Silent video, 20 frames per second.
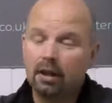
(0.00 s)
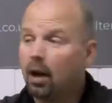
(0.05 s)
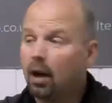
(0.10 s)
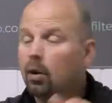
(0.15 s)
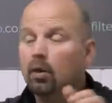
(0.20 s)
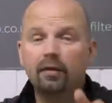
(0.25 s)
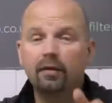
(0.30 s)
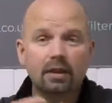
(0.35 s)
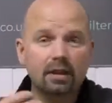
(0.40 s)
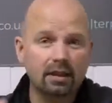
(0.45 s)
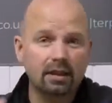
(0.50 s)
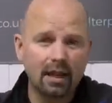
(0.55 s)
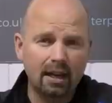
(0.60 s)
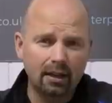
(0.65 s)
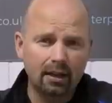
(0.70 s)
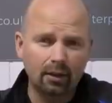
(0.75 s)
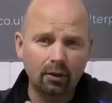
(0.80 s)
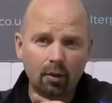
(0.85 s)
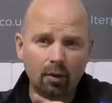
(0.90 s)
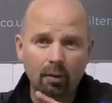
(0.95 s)
How have you set
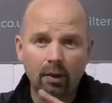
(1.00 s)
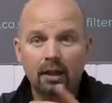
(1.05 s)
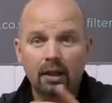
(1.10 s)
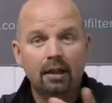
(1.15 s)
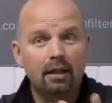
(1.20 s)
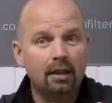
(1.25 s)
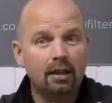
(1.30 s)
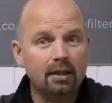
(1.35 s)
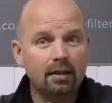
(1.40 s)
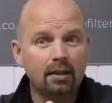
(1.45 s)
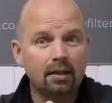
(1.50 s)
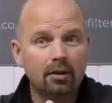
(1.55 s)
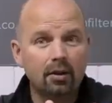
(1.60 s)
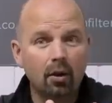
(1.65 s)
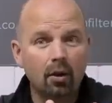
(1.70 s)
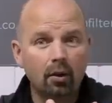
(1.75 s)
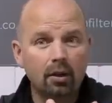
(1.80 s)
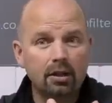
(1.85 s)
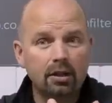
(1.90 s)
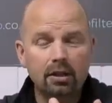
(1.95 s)
it up? Is it
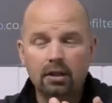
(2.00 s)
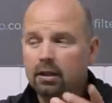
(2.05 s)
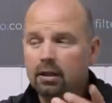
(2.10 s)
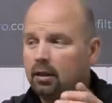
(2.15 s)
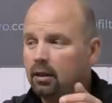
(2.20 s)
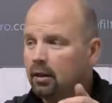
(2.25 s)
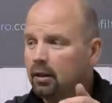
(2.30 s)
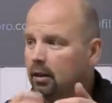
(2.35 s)
noisy?